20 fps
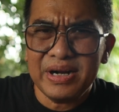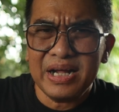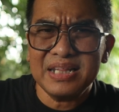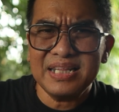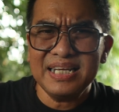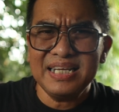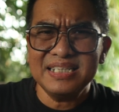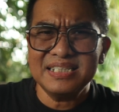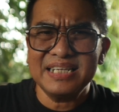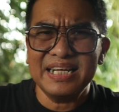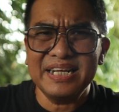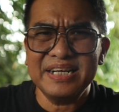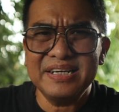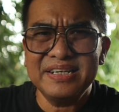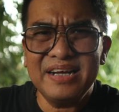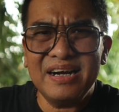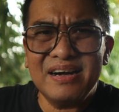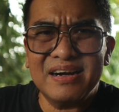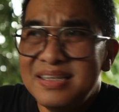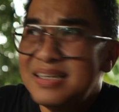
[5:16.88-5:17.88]
I think it's getting
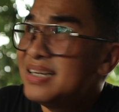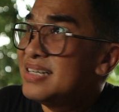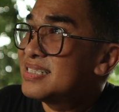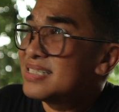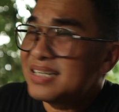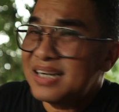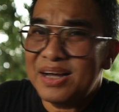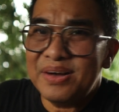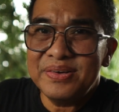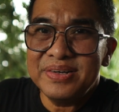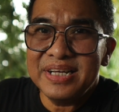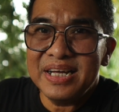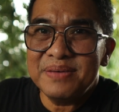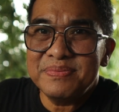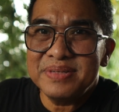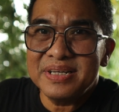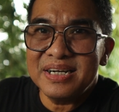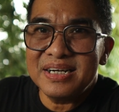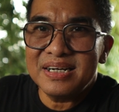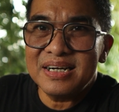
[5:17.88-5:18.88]
dark. Yeah, it's cloudy up
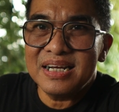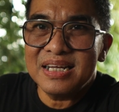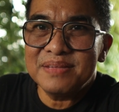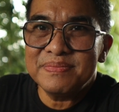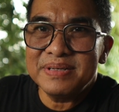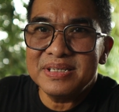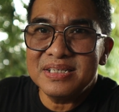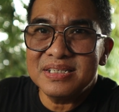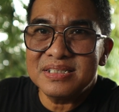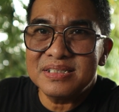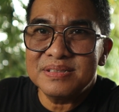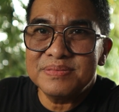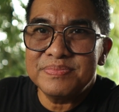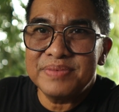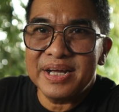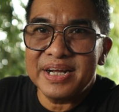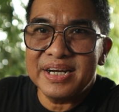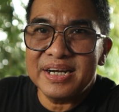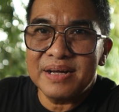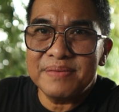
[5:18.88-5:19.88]
there. Let me just
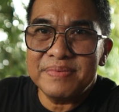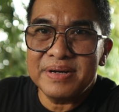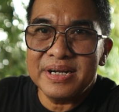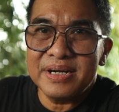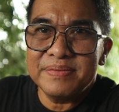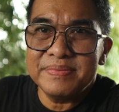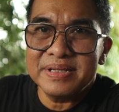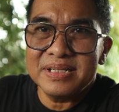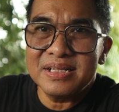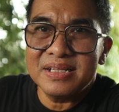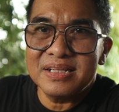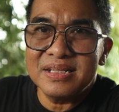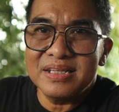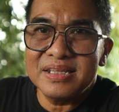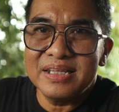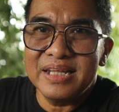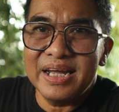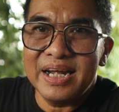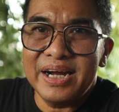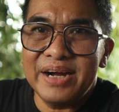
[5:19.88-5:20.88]
brighten it up a little bit.
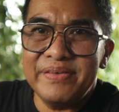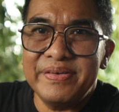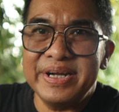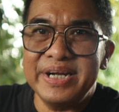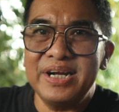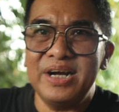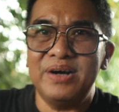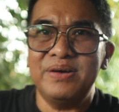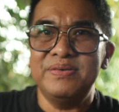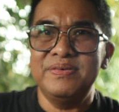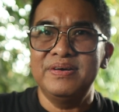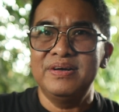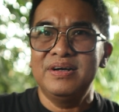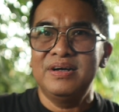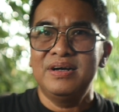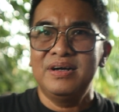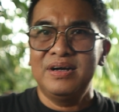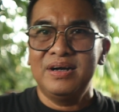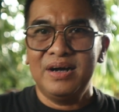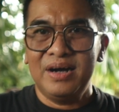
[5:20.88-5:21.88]
There we go.
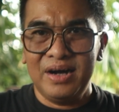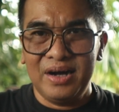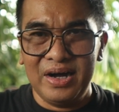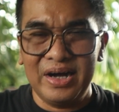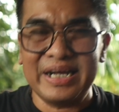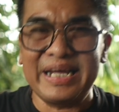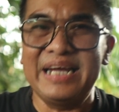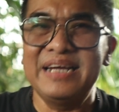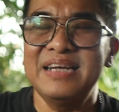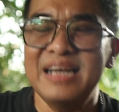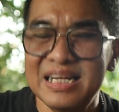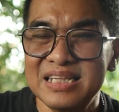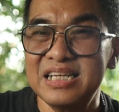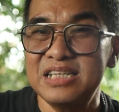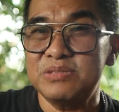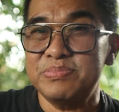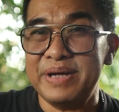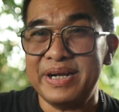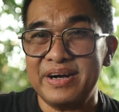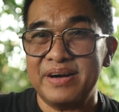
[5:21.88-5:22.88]
Okay, I think
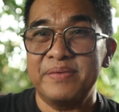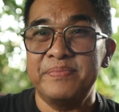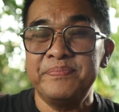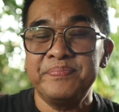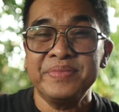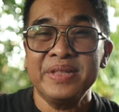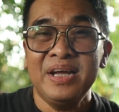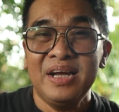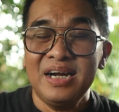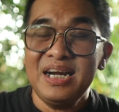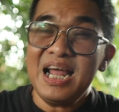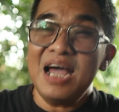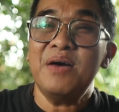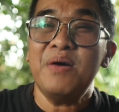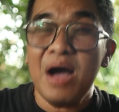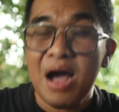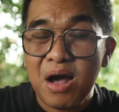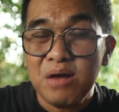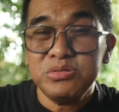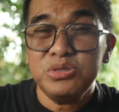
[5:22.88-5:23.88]
it's better. Now,
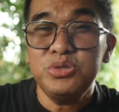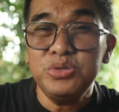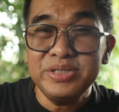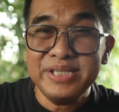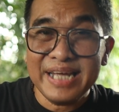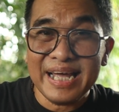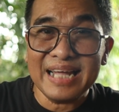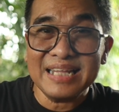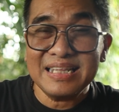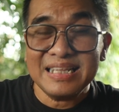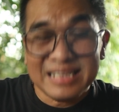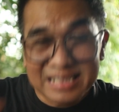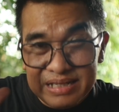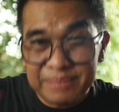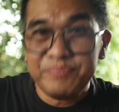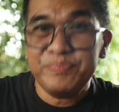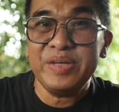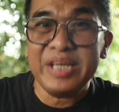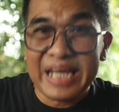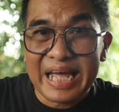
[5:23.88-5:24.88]
how to get the
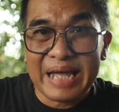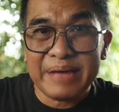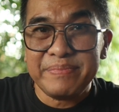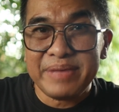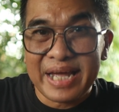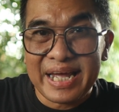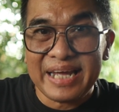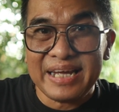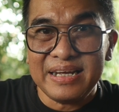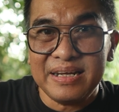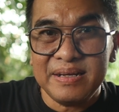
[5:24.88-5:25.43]
PMA?